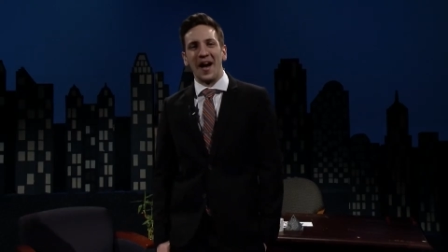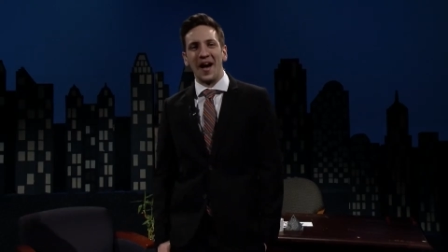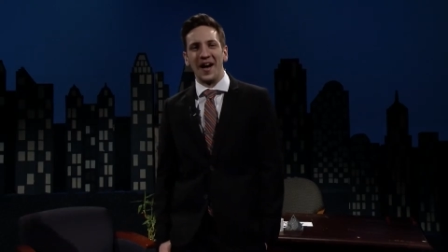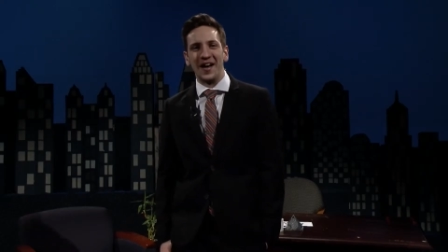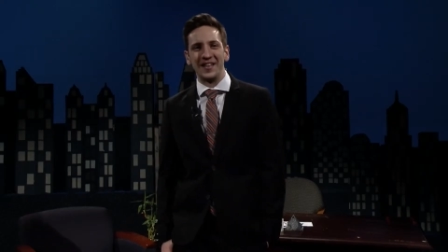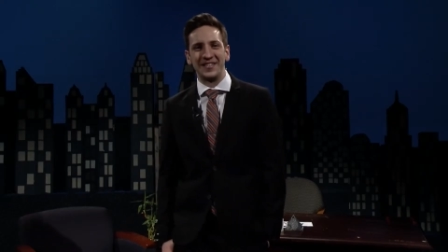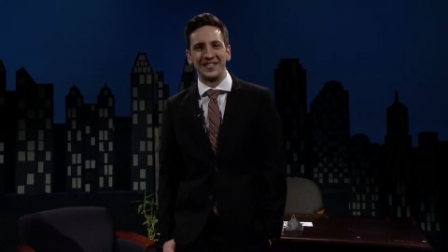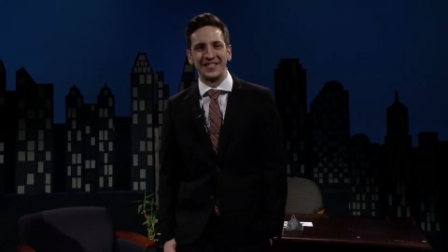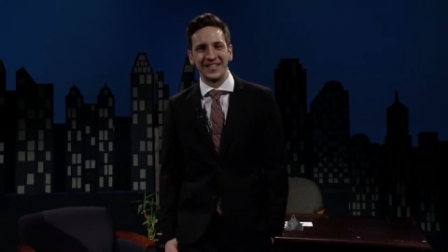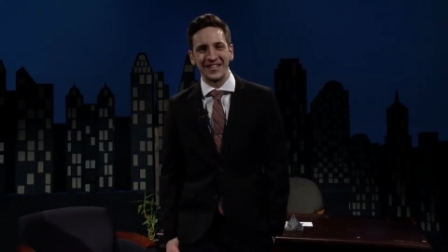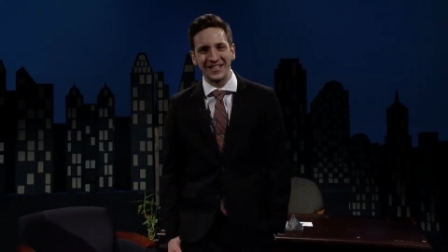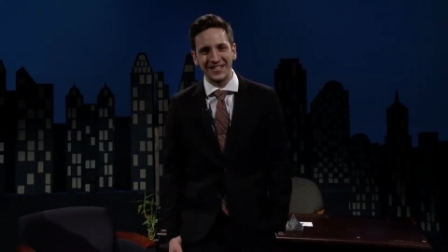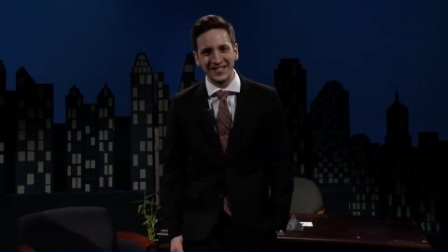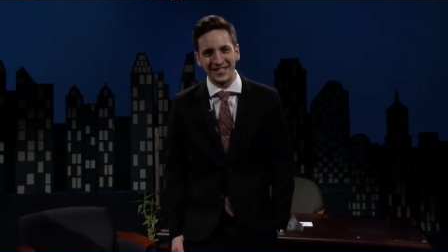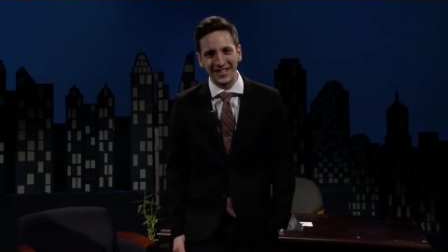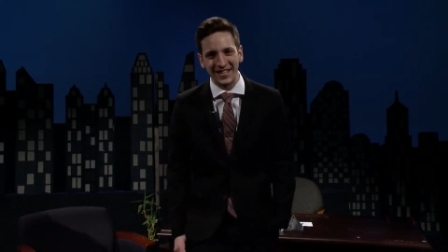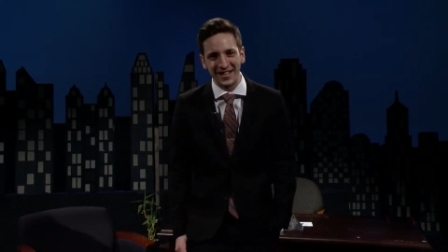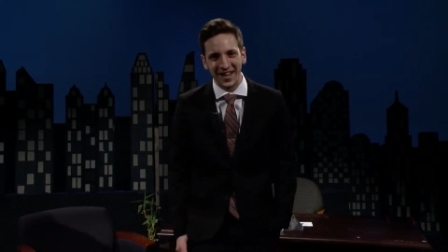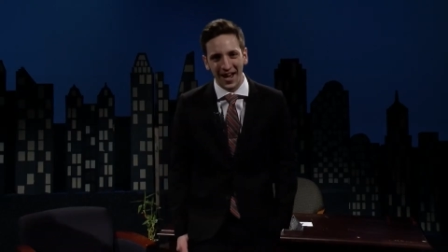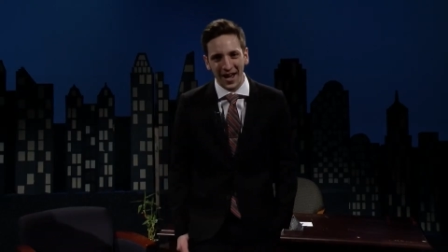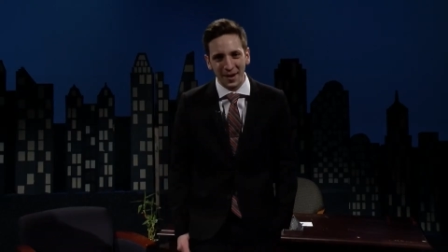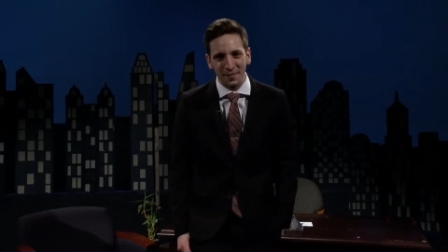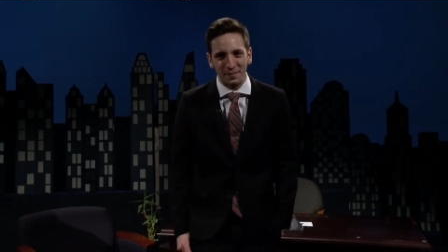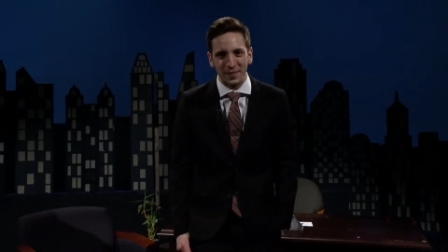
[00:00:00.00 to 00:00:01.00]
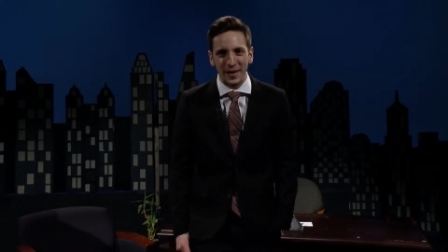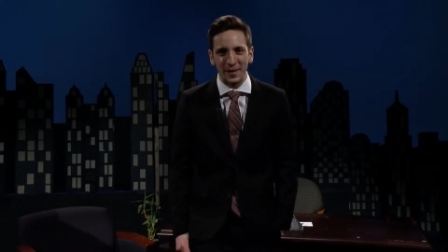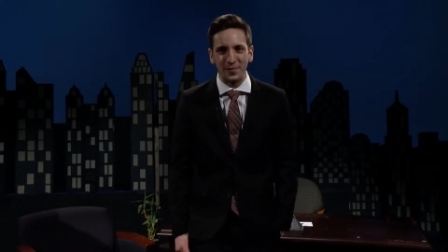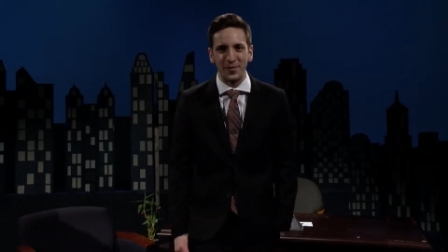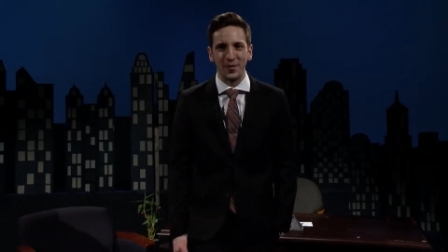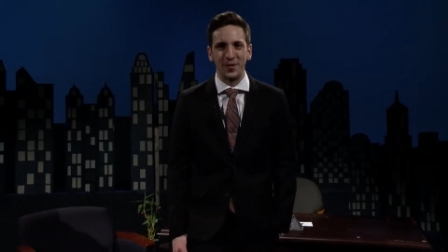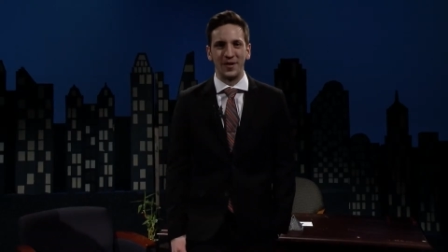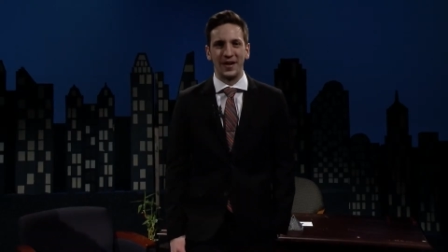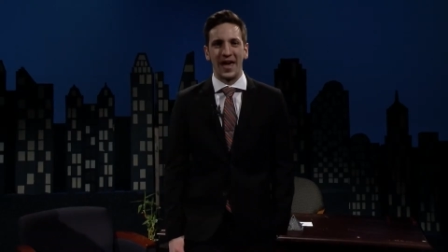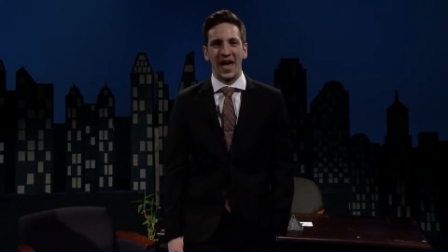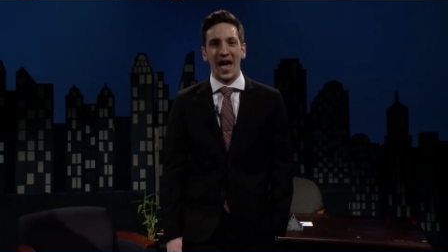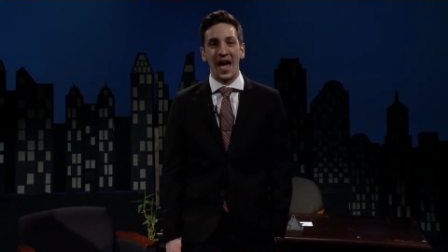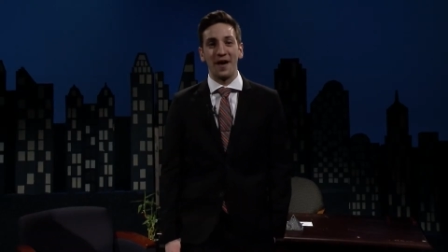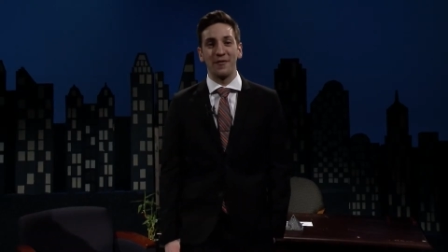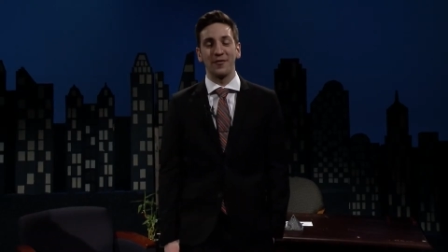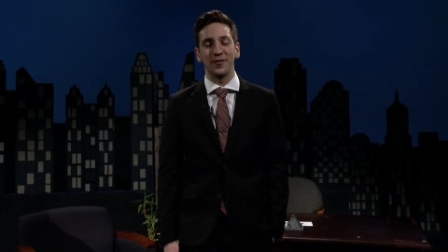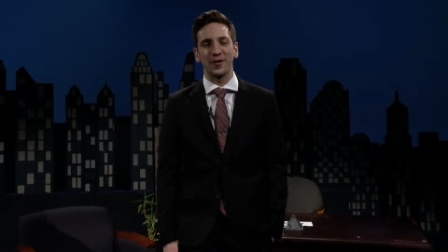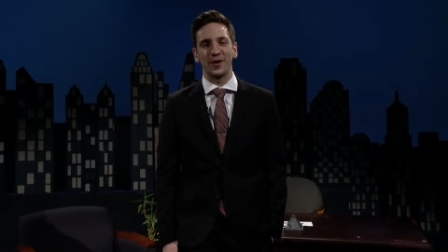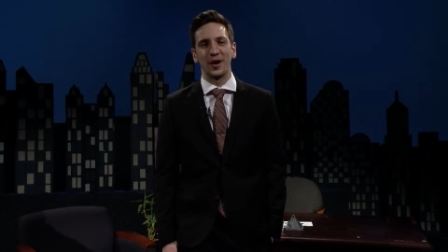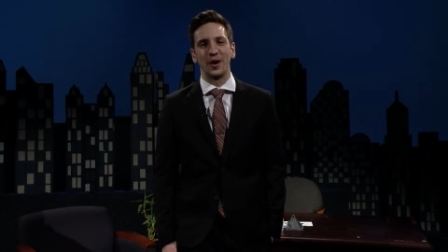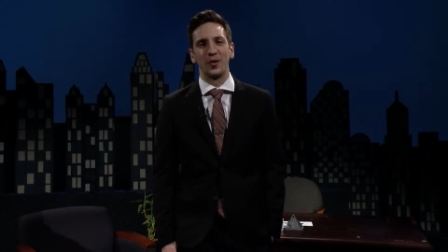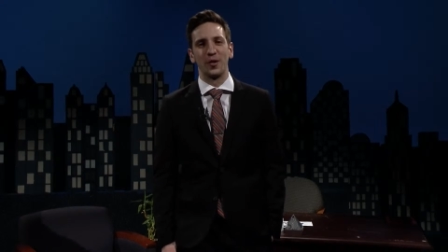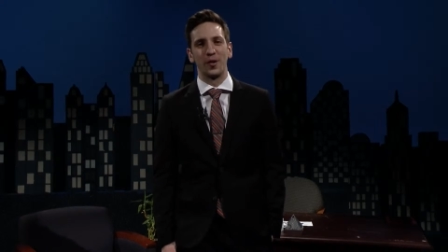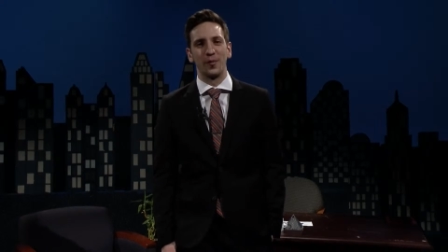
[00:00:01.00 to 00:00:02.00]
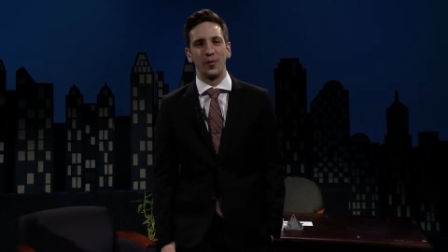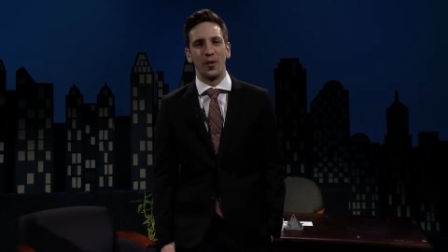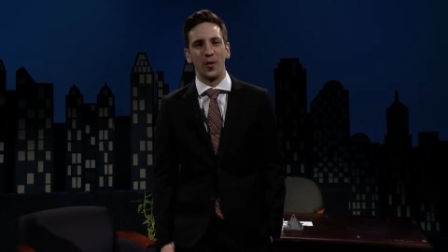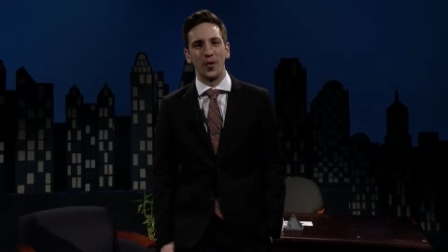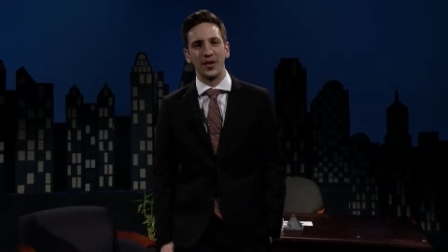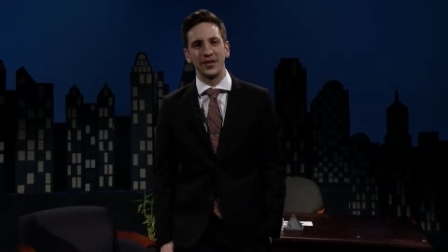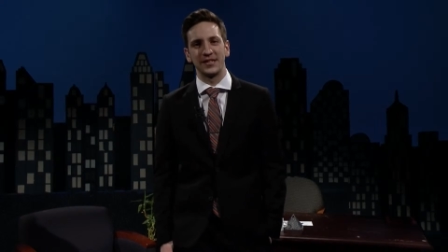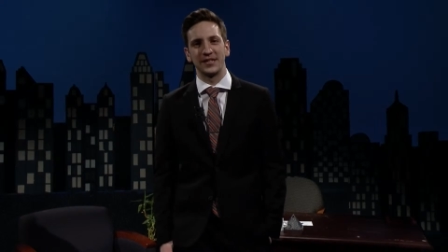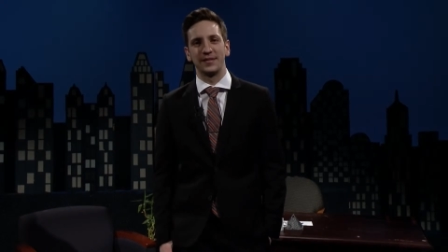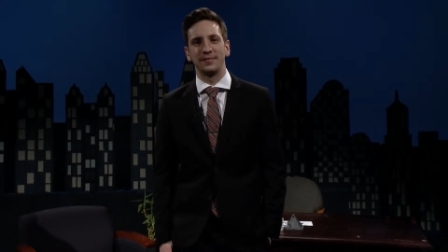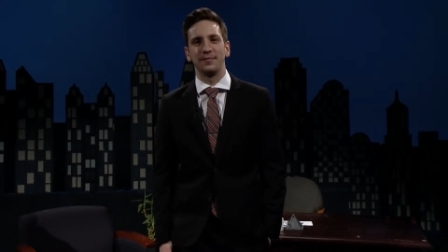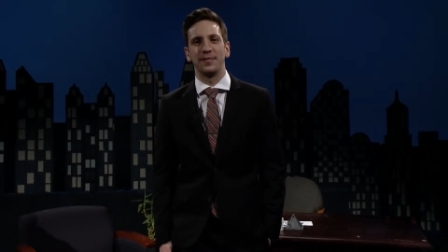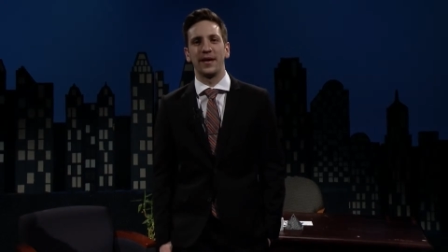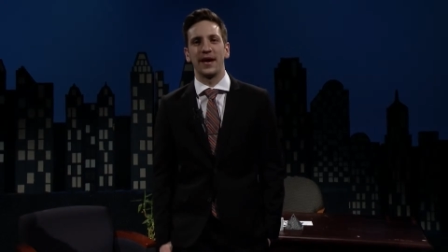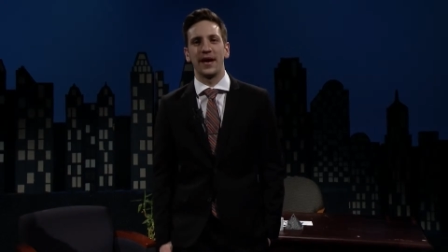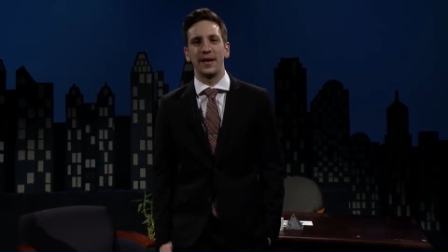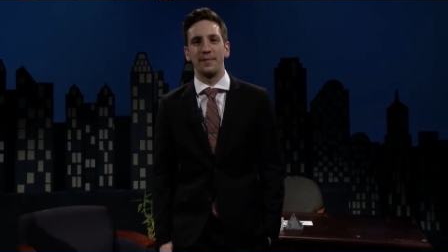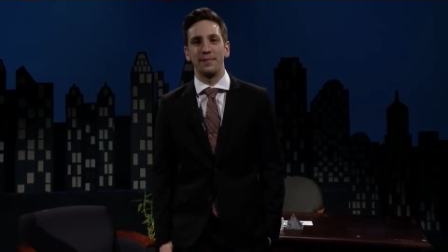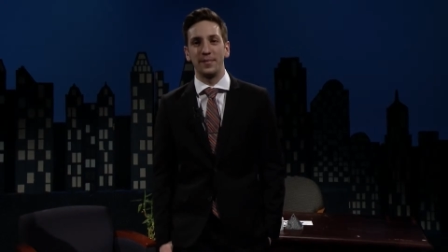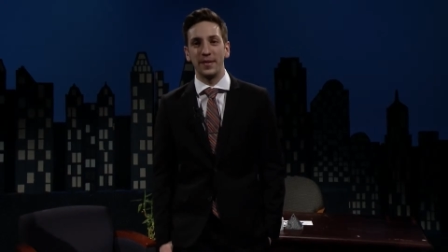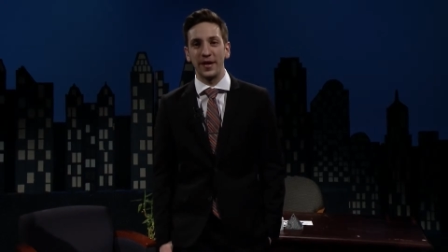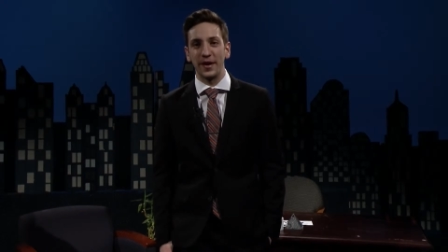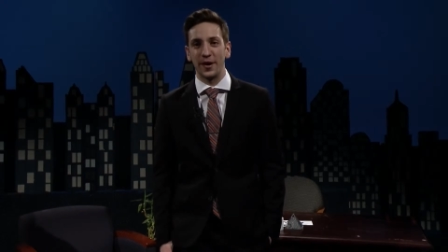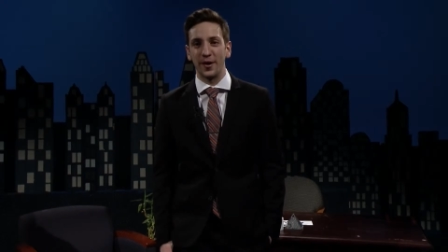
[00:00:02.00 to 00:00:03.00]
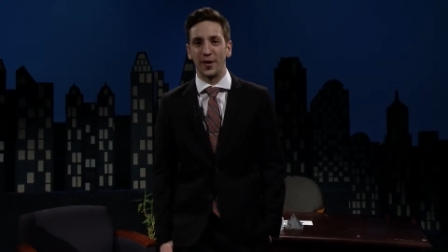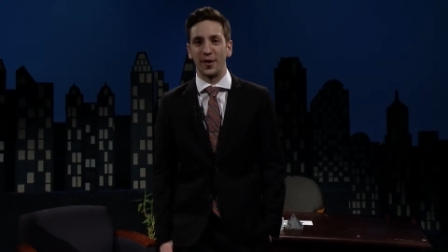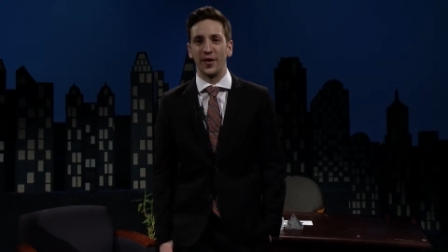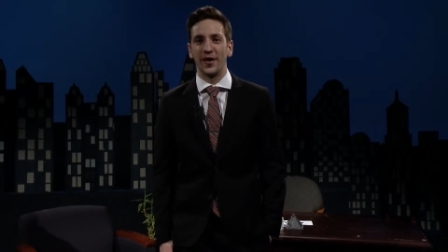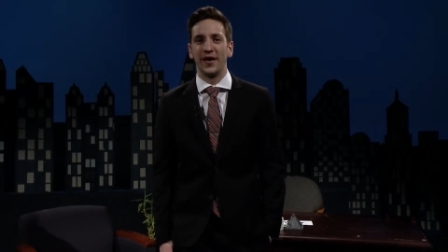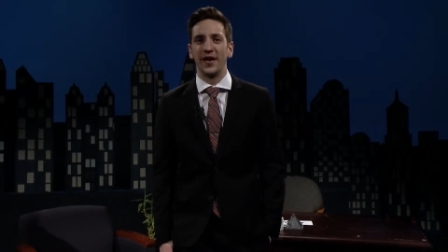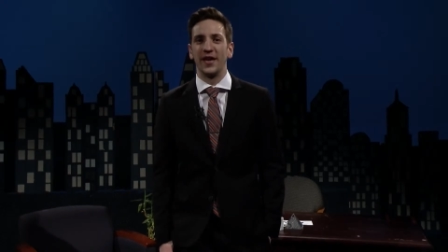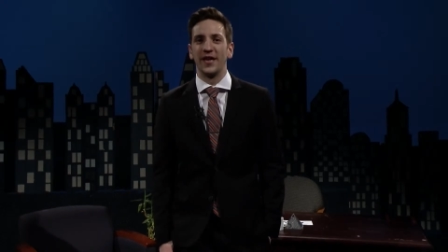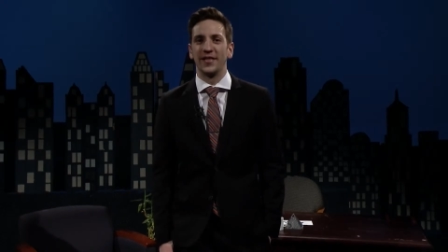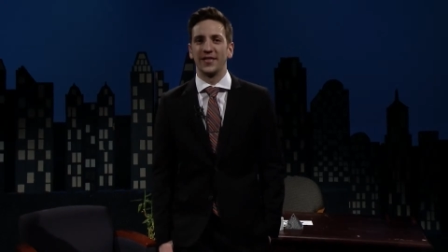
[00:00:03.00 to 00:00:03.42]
Uh, 69 people in Africa were poisoned by beer